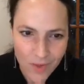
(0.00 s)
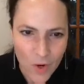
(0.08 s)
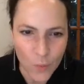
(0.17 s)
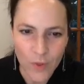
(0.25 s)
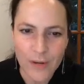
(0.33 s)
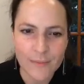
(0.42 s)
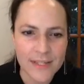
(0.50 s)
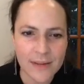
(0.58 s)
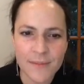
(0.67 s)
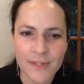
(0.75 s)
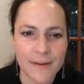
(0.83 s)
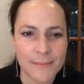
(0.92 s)
"When I'm
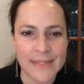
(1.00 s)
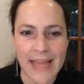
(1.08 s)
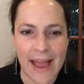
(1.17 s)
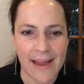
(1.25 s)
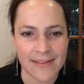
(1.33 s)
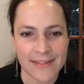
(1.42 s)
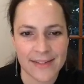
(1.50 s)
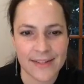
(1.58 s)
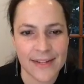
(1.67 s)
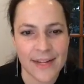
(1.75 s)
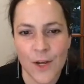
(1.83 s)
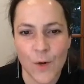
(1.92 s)
sometimes asked,
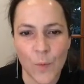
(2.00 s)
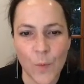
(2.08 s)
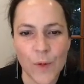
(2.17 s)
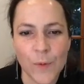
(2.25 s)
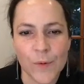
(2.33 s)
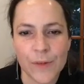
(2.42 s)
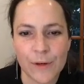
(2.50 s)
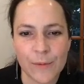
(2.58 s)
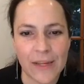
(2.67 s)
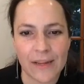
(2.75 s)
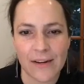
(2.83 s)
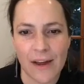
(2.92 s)
when will there
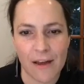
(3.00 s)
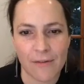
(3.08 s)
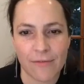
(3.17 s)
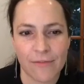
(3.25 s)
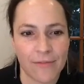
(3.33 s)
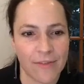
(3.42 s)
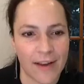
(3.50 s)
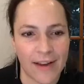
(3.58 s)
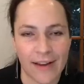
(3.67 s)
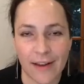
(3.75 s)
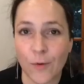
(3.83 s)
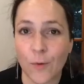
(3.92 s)
be enough
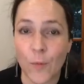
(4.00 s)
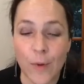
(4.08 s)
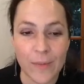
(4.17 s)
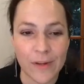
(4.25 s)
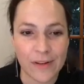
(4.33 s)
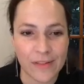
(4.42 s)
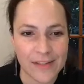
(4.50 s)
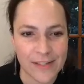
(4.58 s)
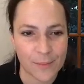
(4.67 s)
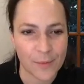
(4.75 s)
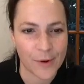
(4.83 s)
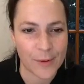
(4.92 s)
women on the
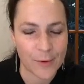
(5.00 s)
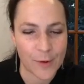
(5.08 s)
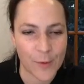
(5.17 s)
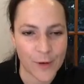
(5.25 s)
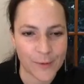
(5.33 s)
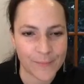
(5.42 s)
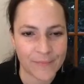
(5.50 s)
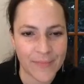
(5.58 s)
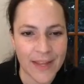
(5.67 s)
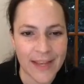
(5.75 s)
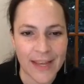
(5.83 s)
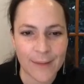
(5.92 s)
Supreme Court?
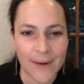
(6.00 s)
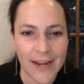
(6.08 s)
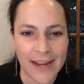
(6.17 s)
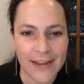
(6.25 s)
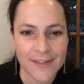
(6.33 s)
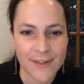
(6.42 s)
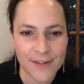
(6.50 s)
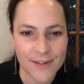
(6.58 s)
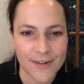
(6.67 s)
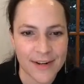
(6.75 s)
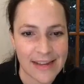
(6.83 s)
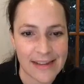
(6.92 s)
And my answer
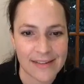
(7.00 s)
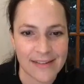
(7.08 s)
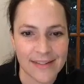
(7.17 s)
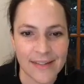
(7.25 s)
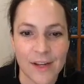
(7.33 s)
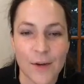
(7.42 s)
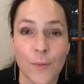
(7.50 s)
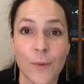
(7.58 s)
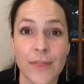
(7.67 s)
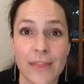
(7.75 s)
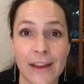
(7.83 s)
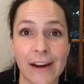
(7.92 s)
is,
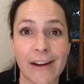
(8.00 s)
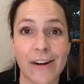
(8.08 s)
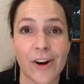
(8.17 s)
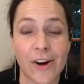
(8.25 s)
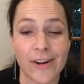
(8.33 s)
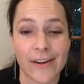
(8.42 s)
when there are